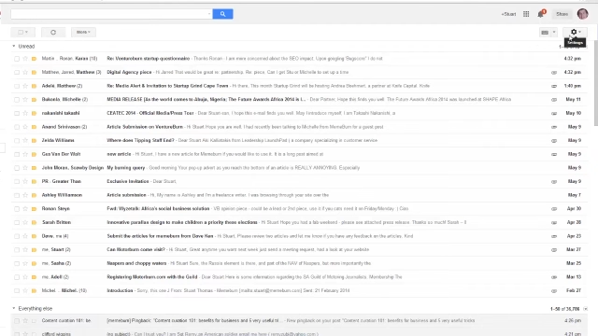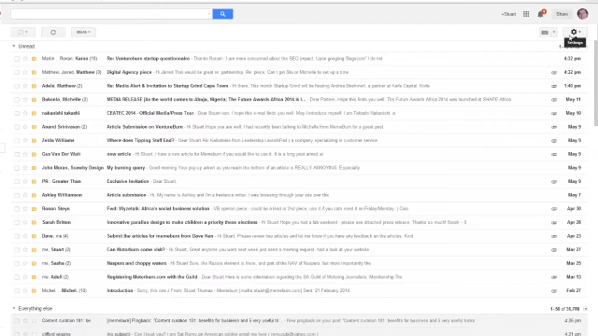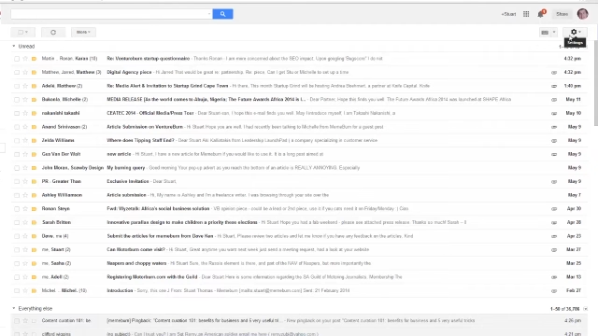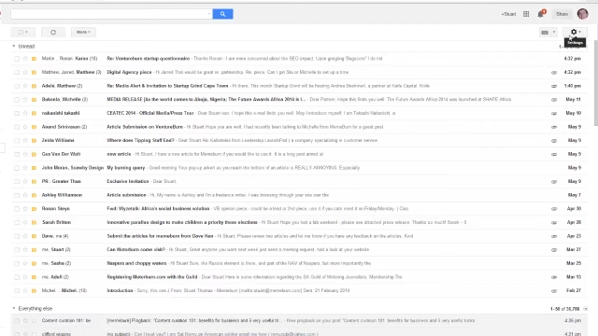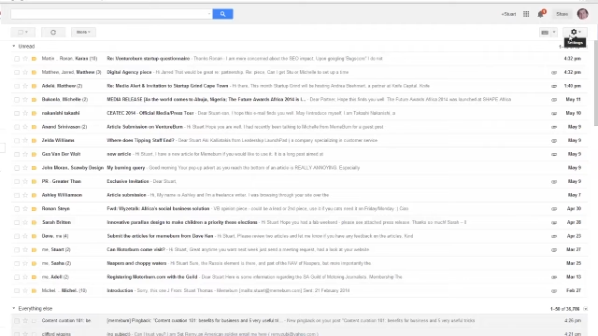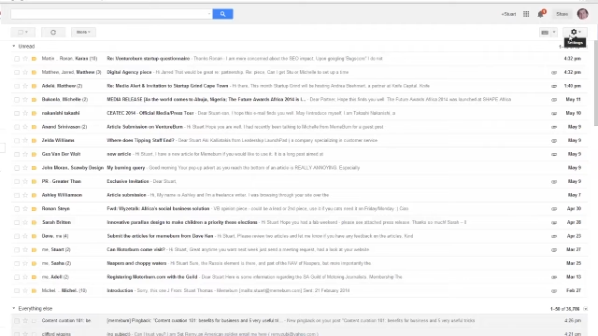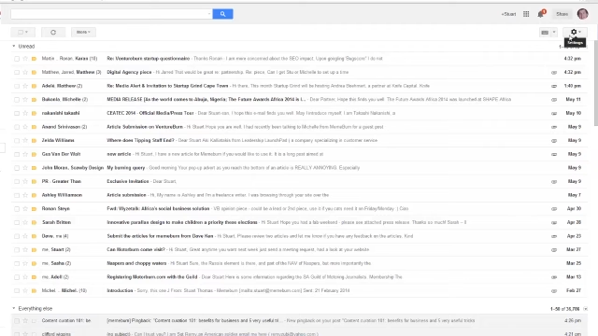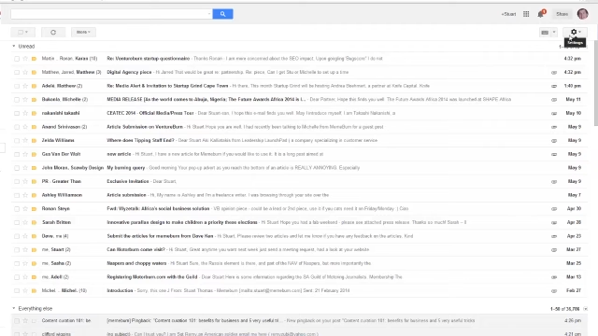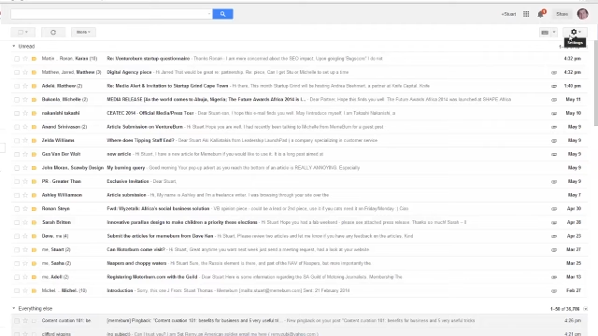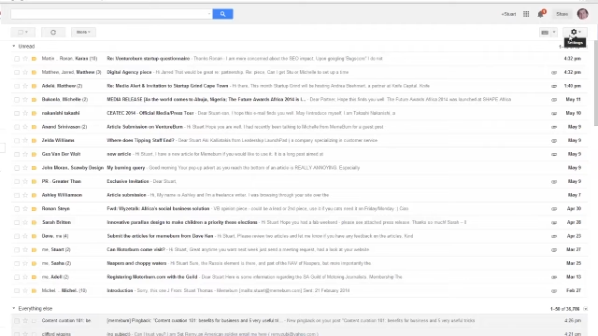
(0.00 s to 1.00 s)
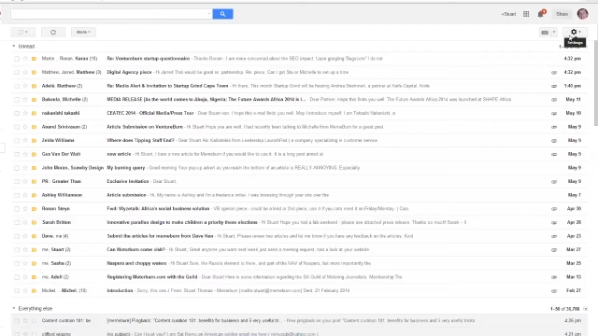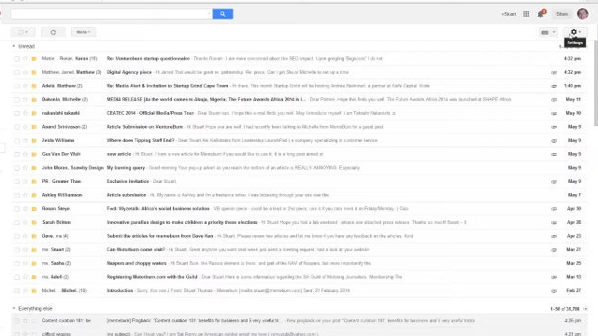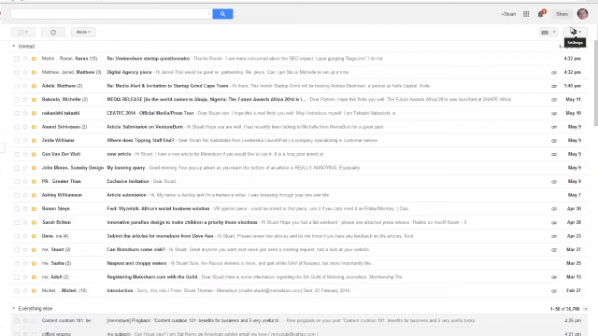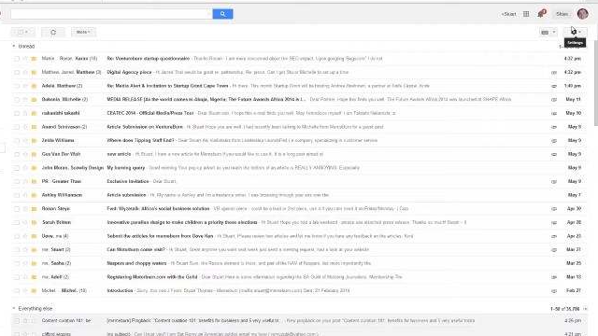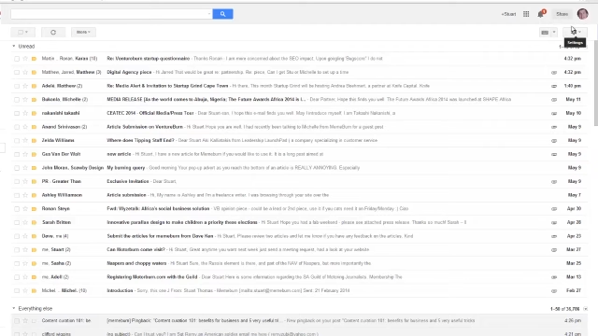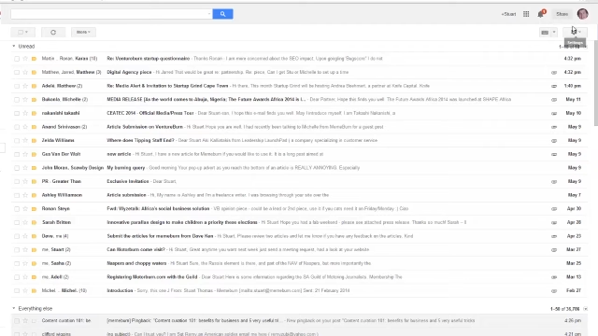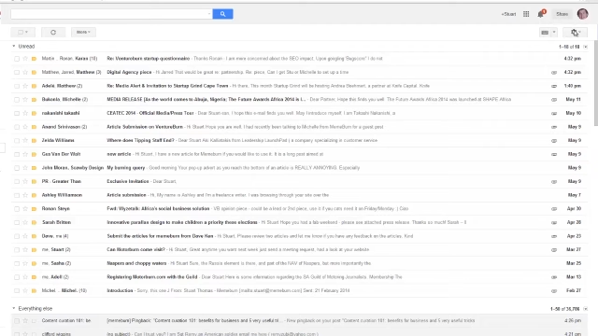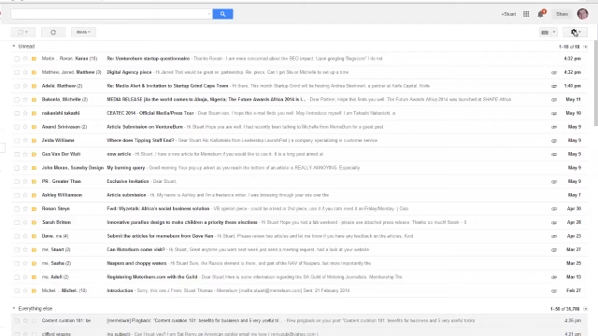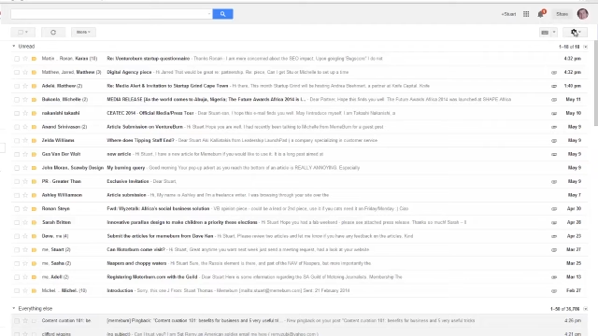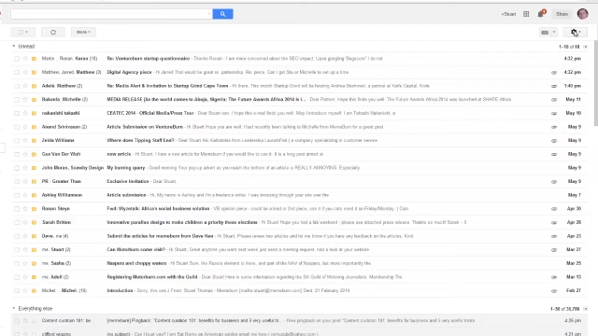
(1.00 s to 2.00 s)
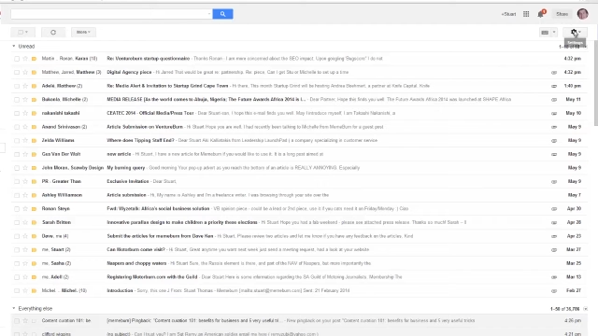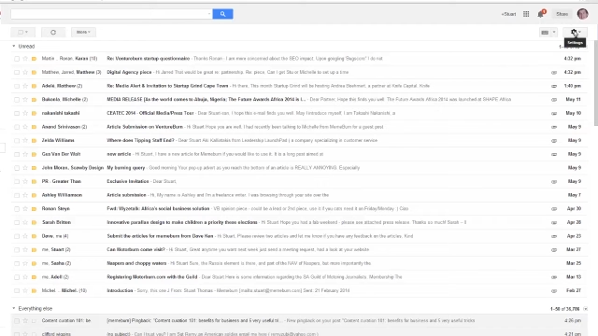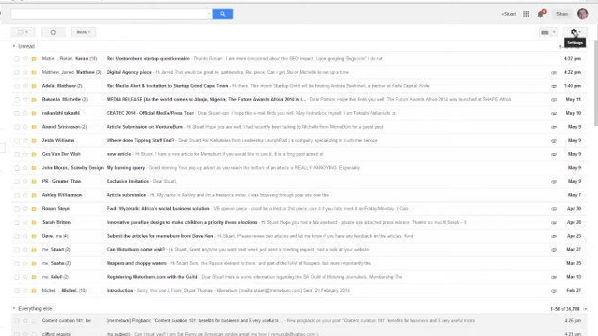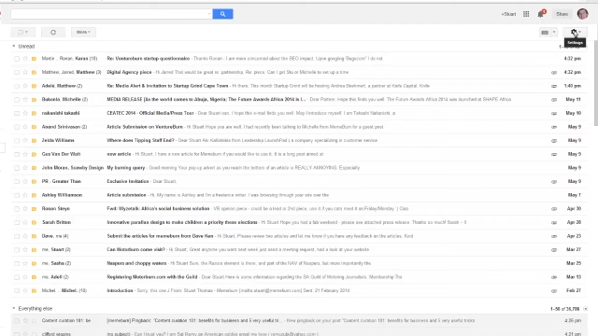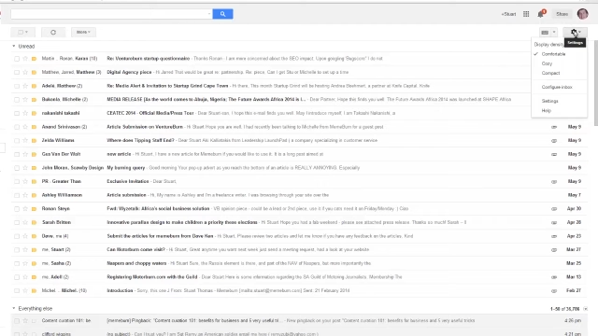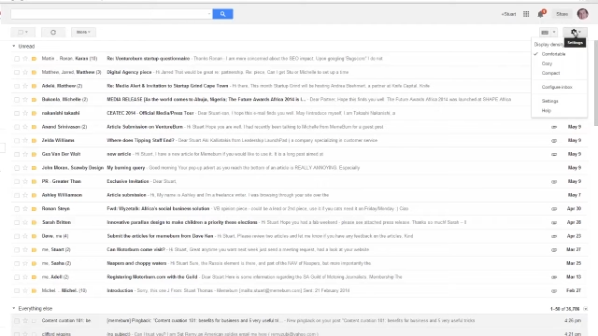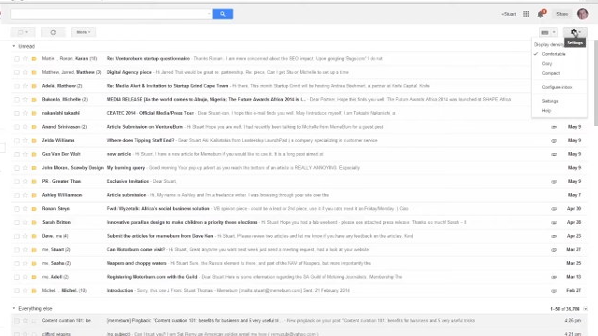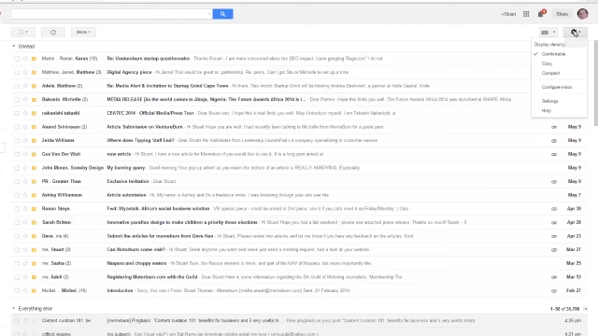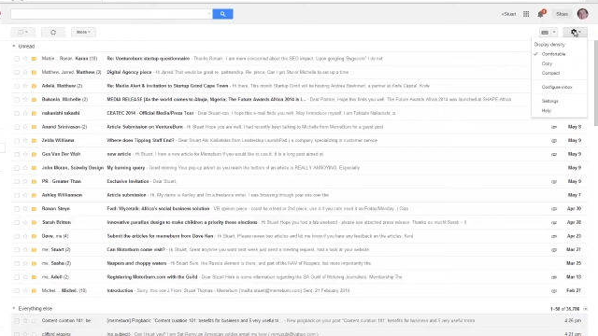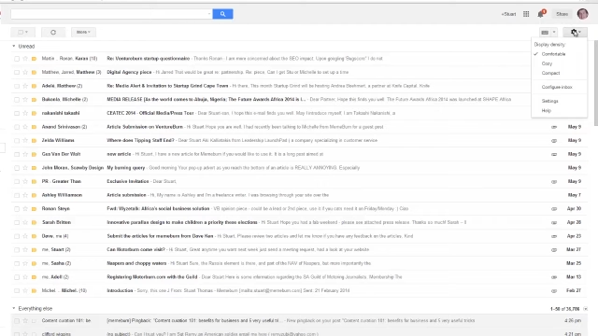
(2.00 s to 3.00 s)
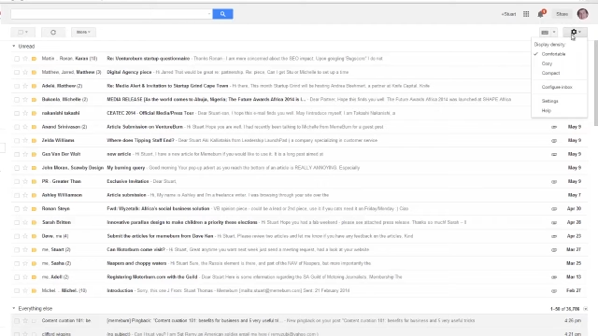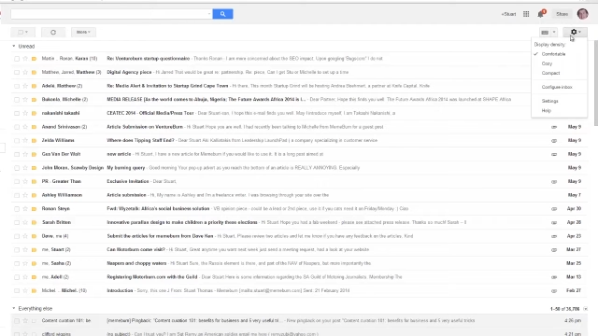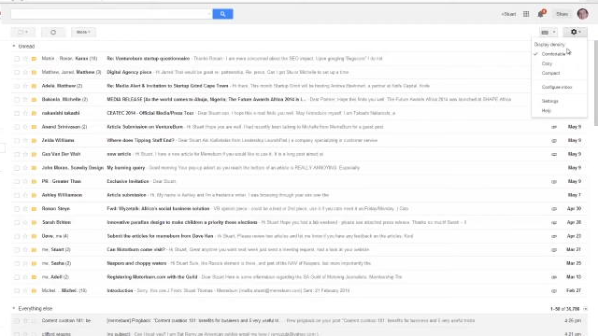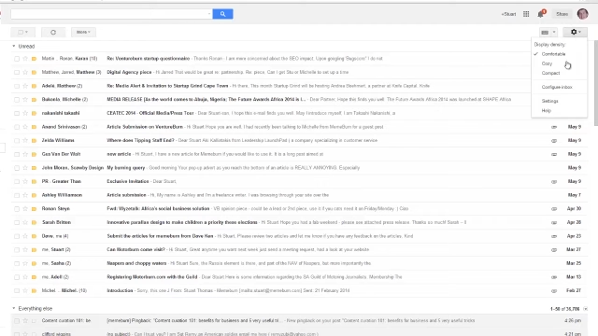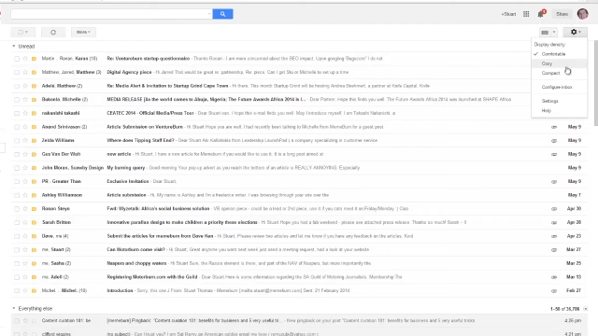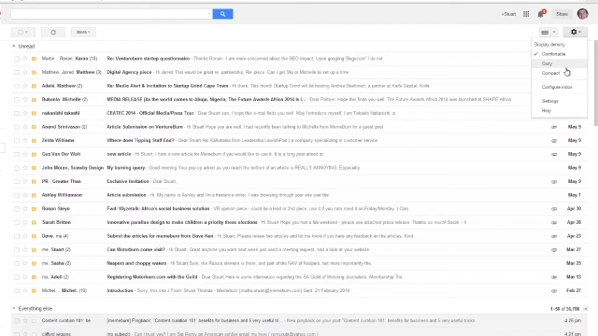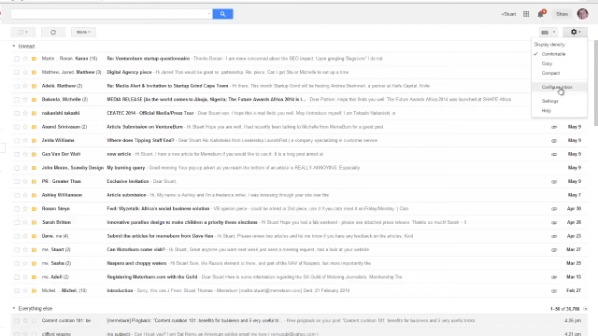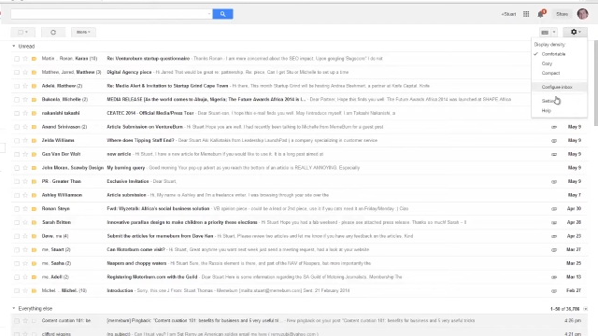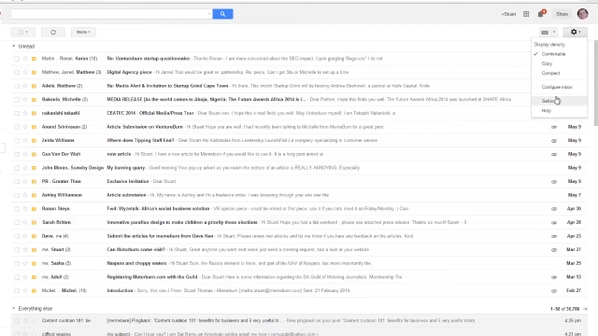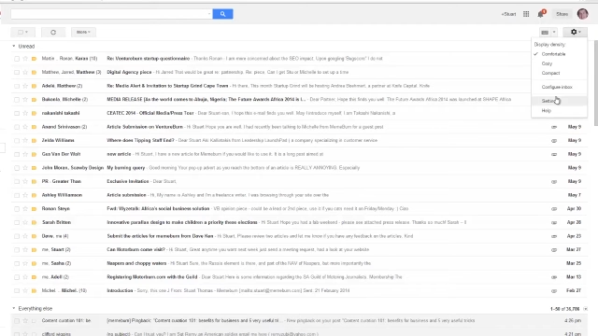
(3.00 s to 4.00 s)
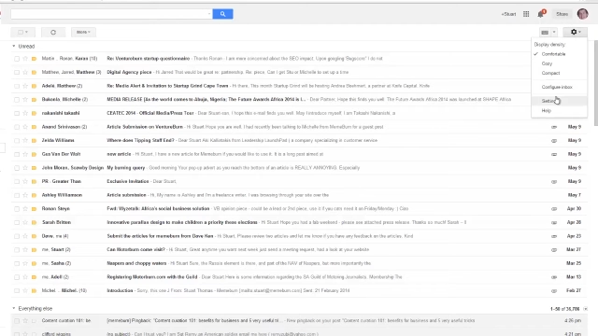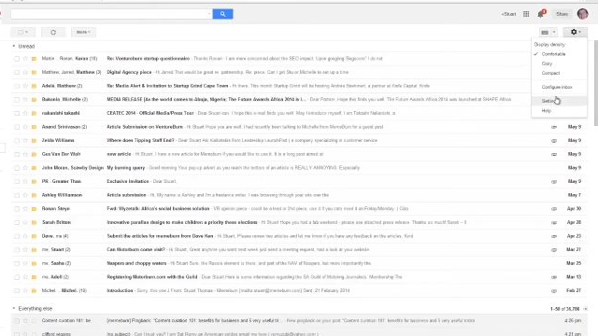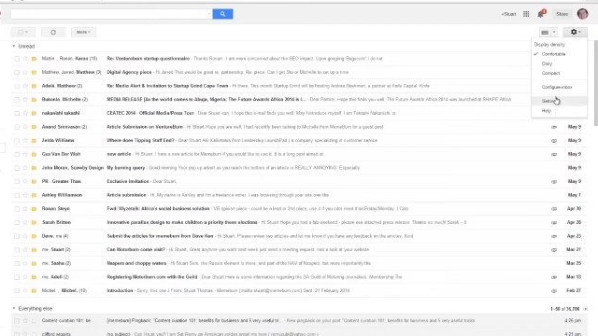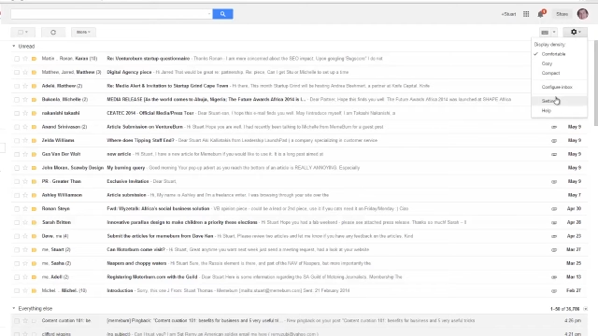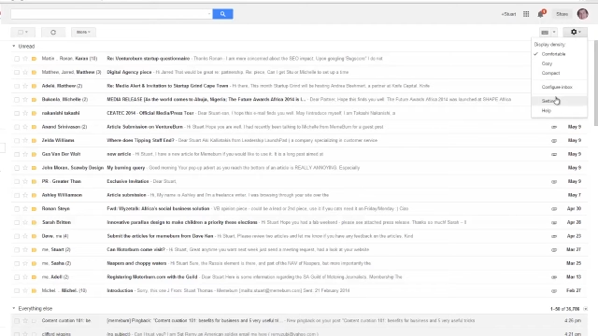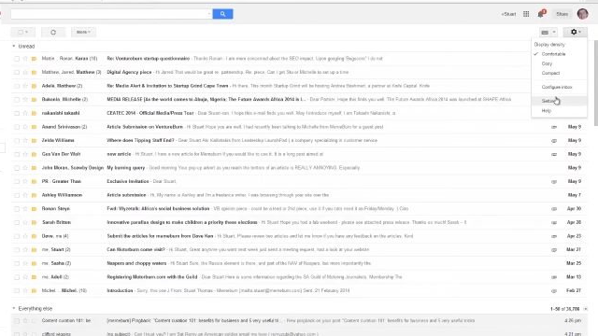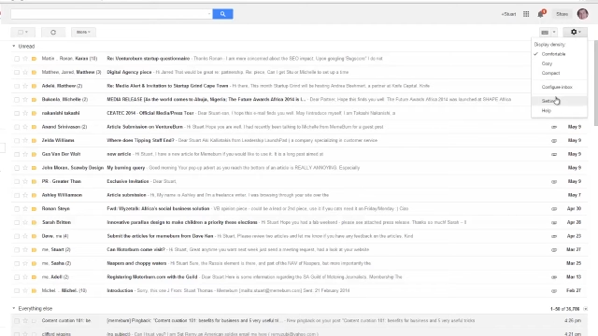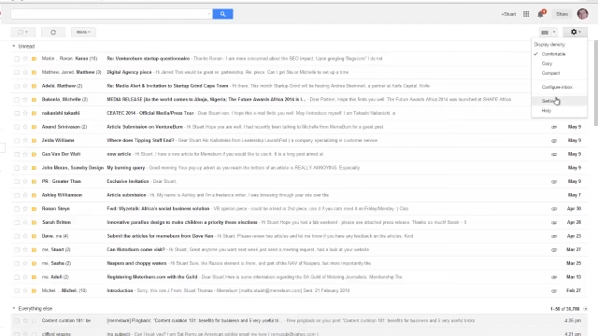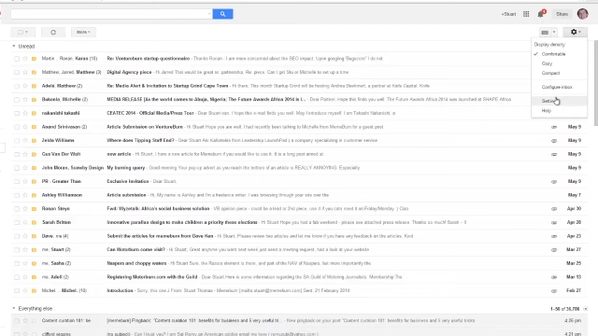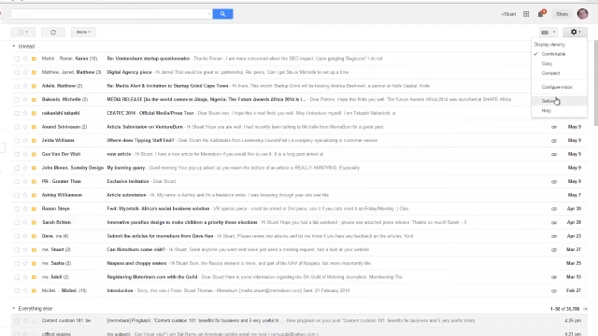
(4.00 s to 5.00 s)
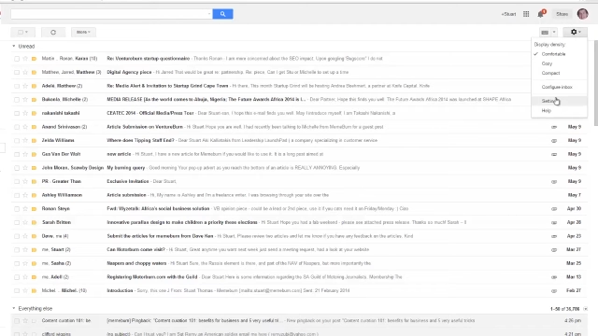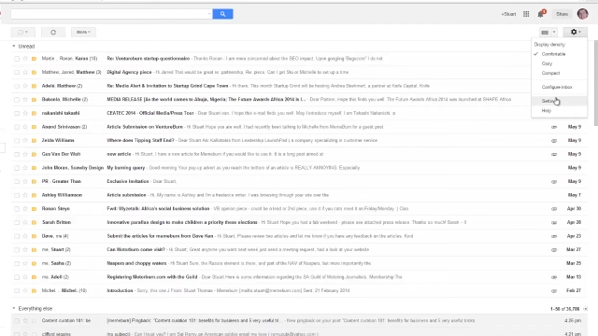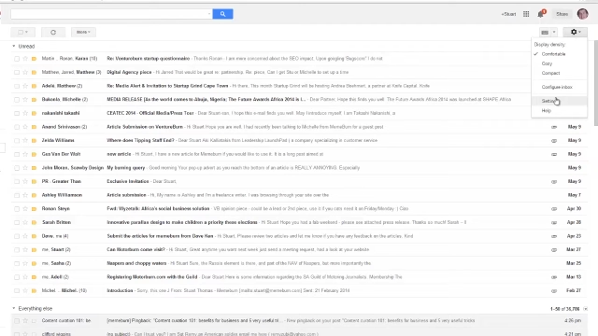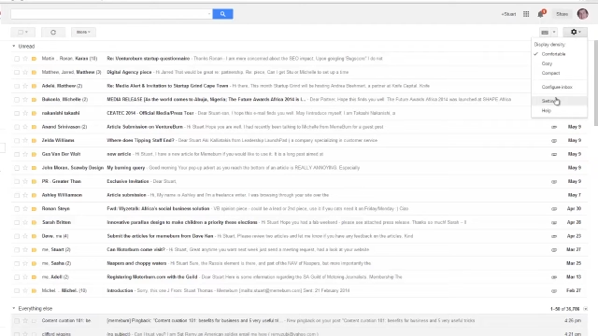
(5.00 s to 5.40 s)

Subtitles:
No face is visible, so there are no lips to read.